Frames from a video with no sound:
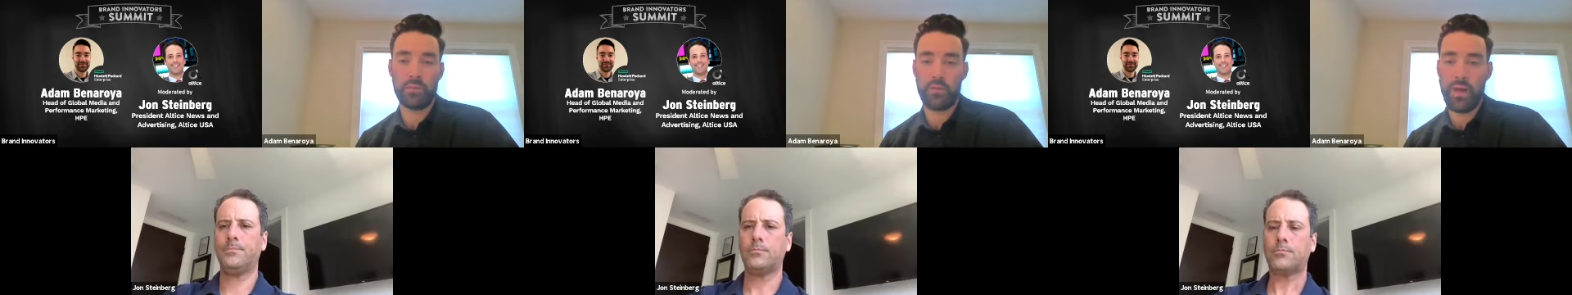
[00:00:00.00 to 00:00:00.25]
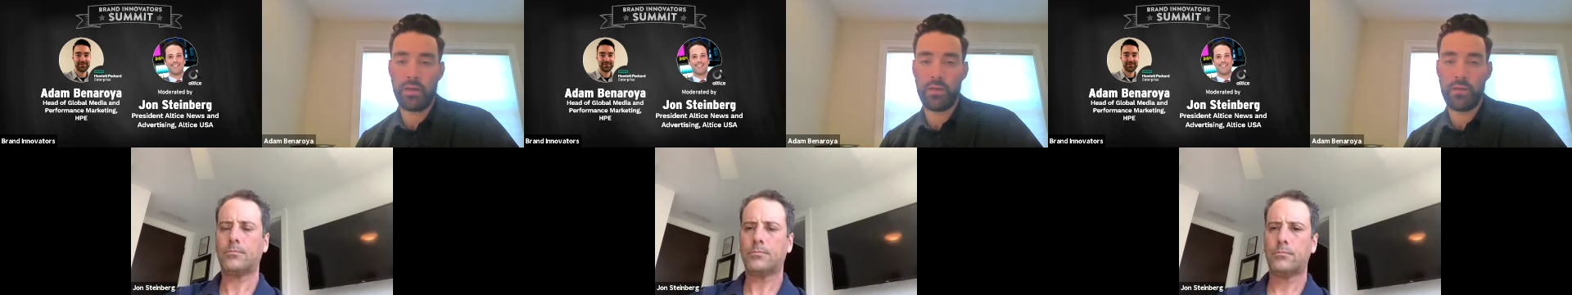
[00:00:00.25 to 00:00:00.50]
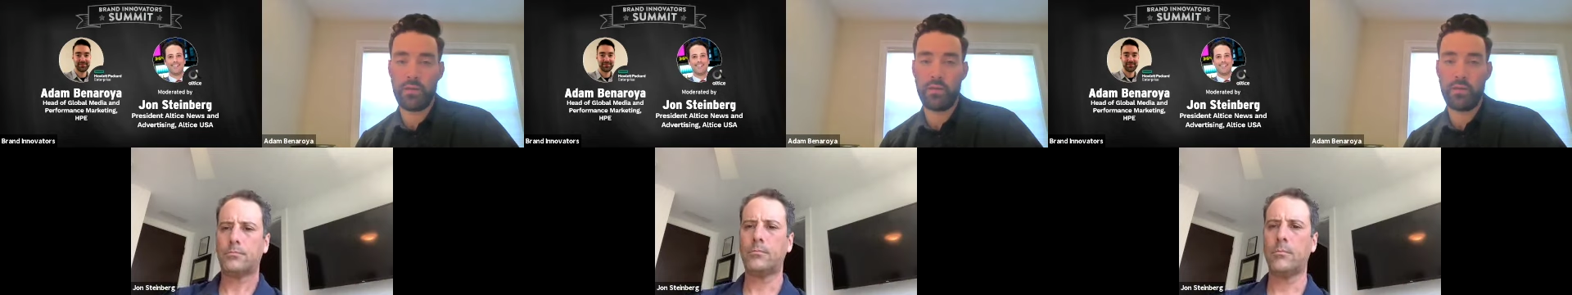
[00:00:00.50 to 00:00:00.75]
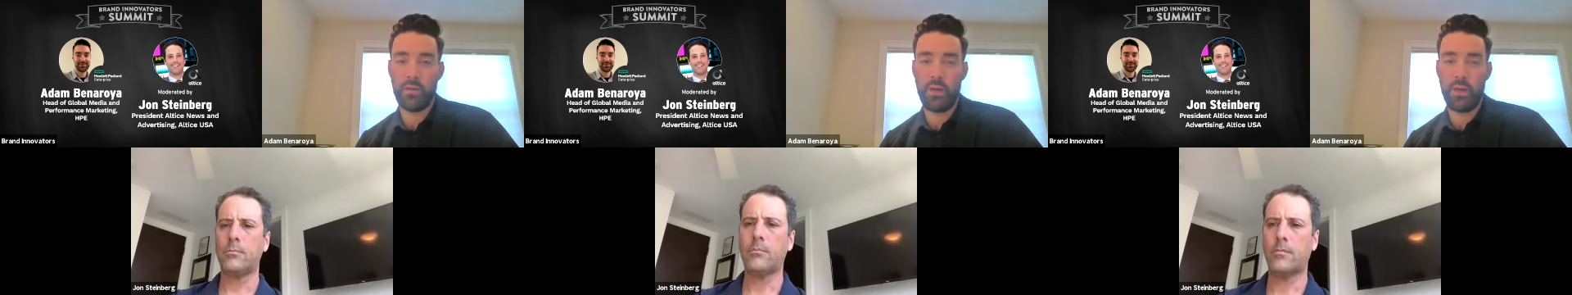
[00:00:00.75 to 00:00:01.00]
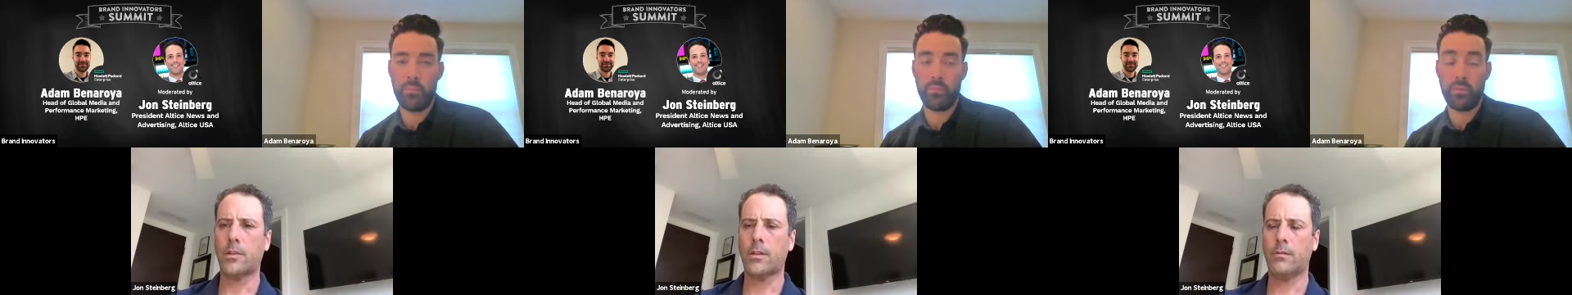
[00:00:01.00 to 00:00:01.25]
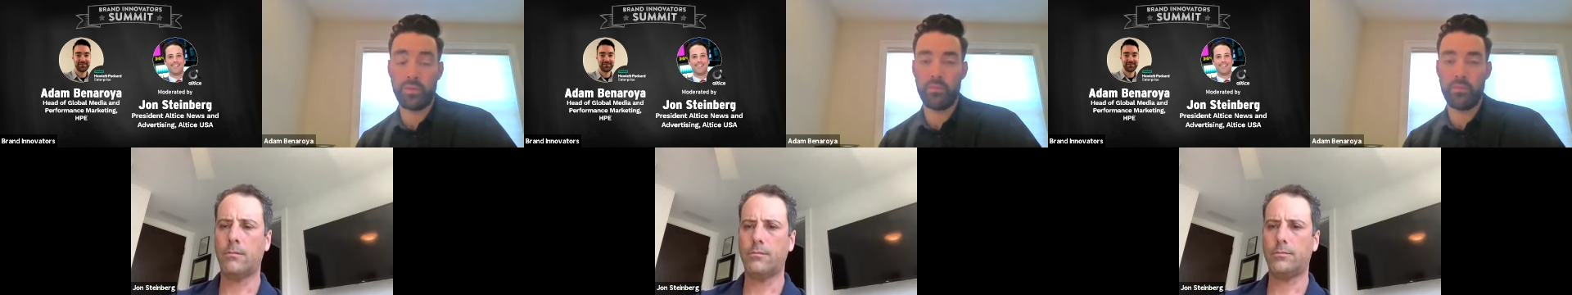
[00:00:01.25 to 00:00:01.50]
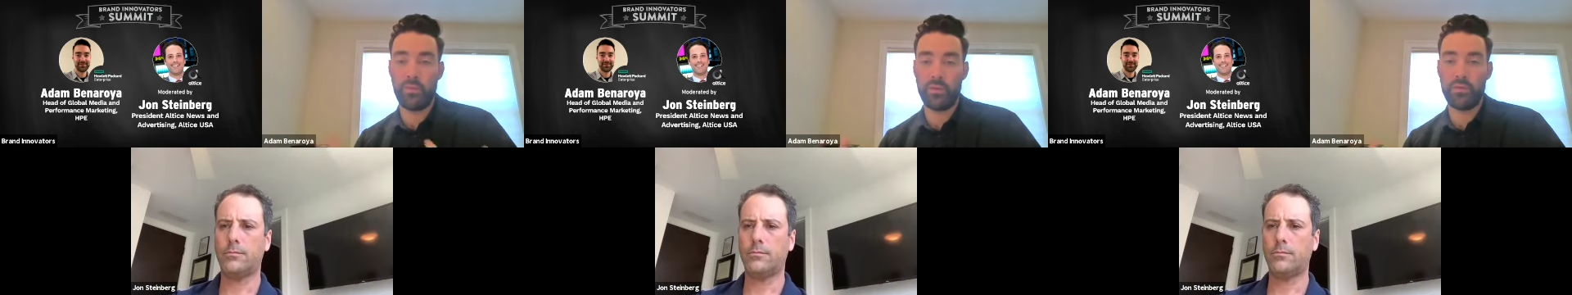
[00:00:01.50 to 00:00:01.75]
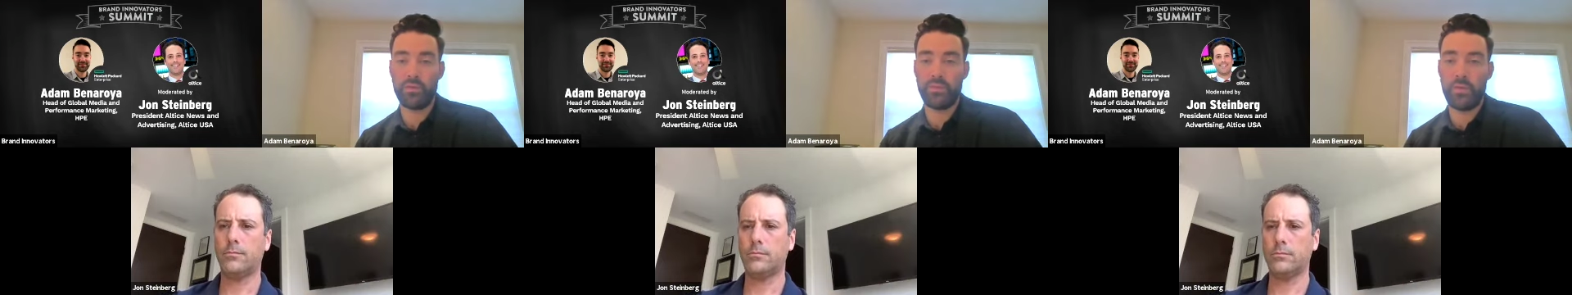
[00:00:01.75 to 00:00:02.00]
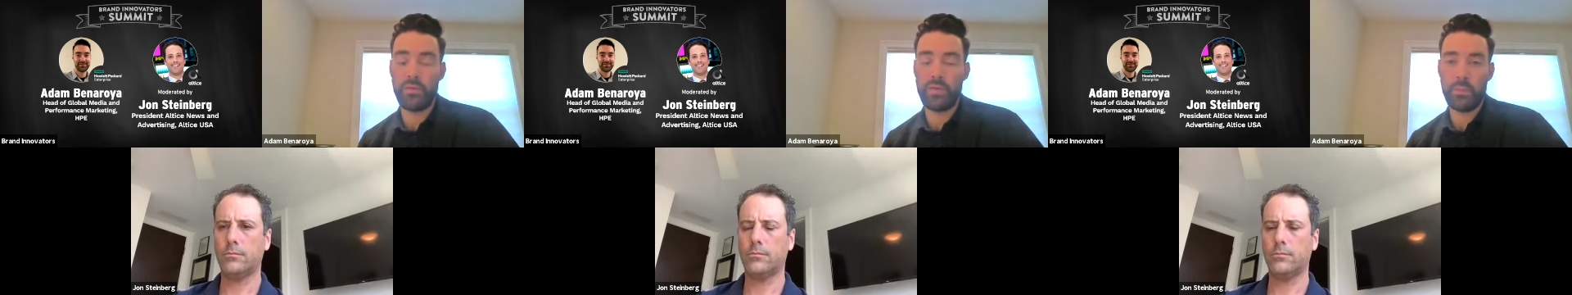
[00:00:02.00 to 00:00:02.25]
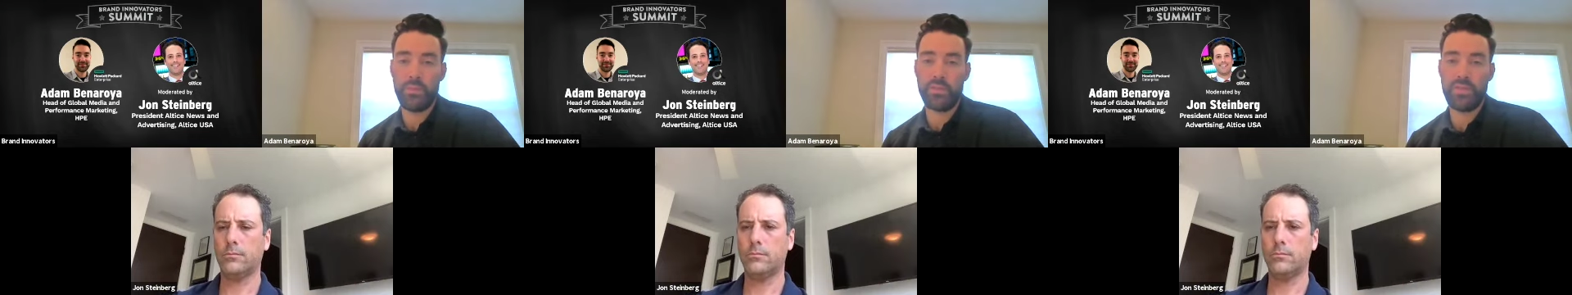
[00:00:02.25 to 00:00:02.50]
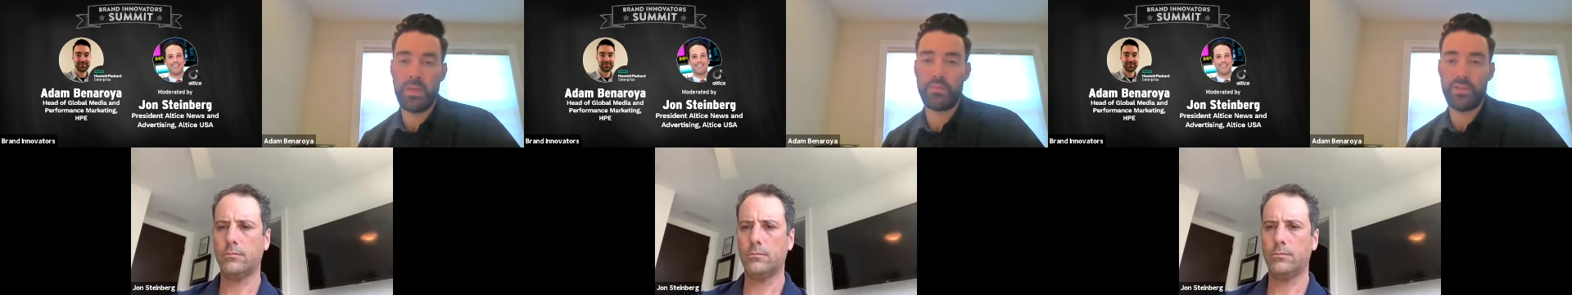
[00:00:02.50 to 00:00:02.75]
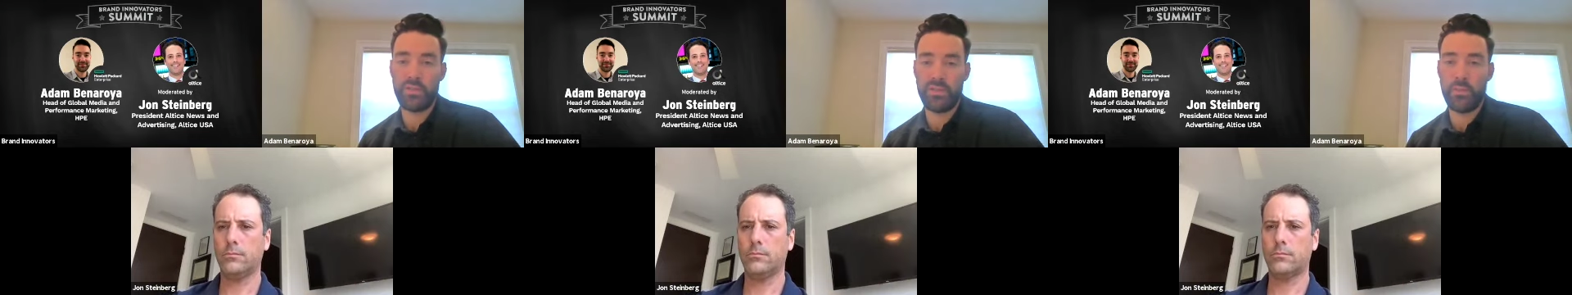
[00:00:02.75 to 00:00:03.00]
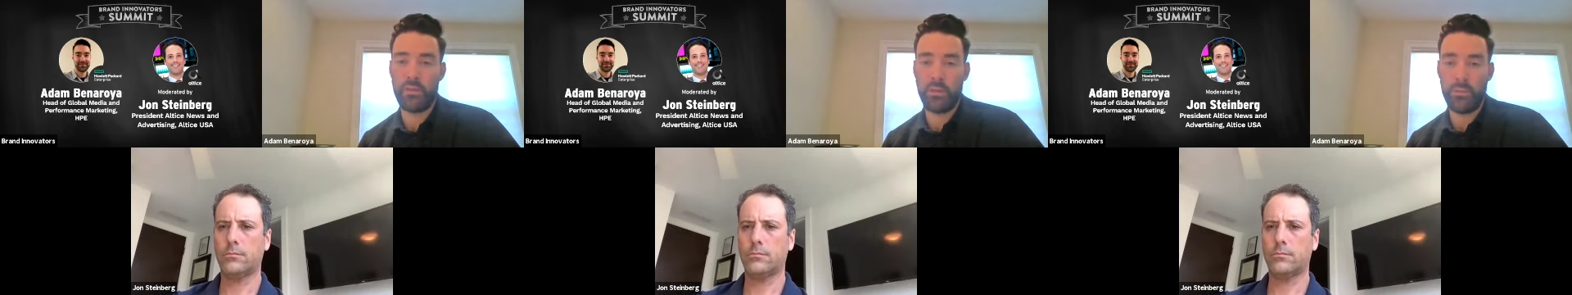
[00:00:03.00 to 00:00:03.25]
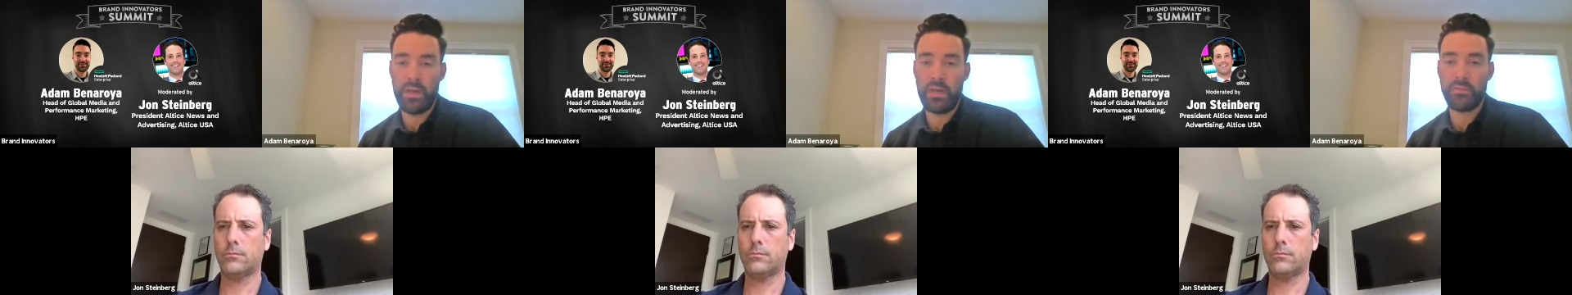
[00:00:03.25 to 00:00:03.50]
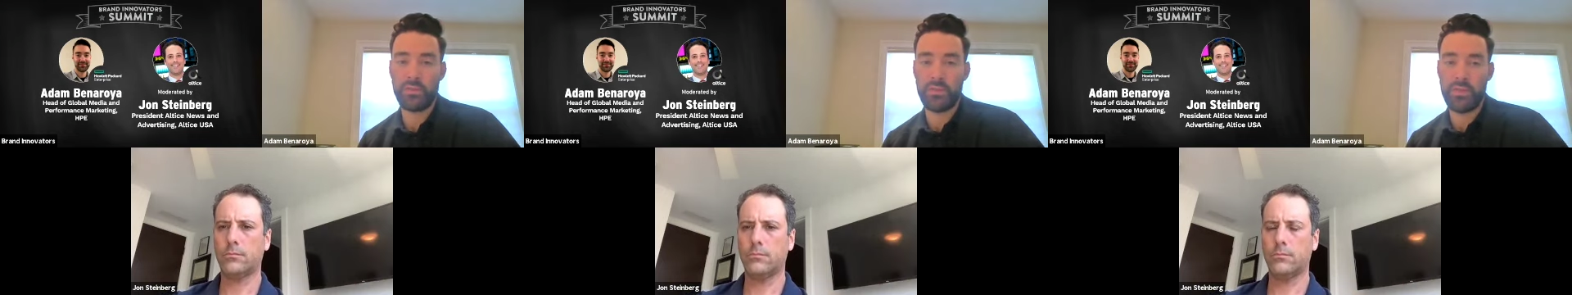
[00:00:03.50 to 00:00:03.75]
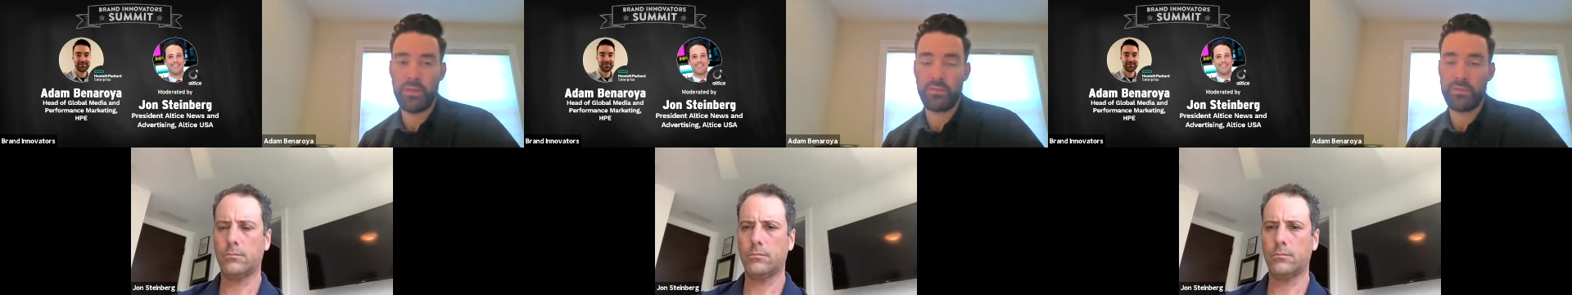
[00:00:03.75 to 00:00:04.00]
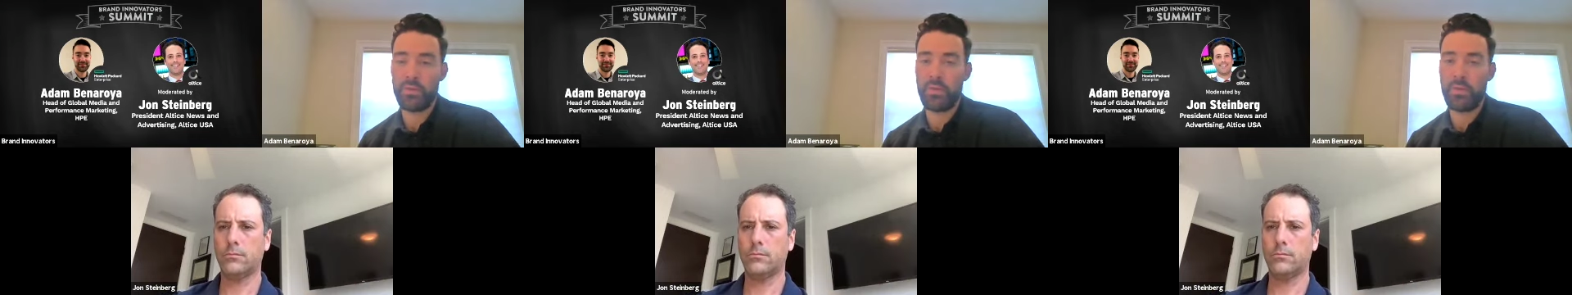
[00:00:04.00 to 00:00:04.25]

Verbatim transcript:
Speaker 1: tracker um, with some of those you know key perceptions that we know we have to shift,